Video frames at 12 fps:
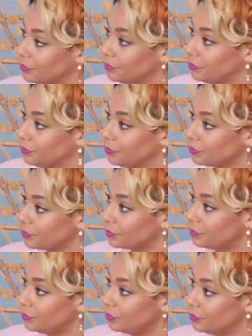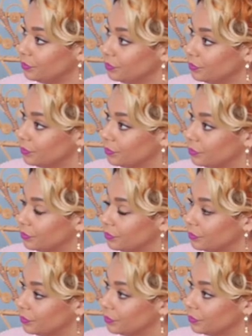
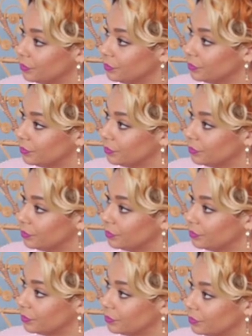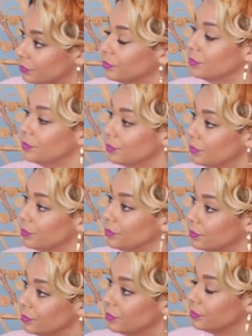
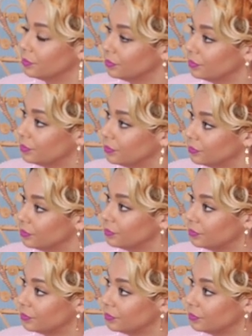No words are spoken by the person on screen.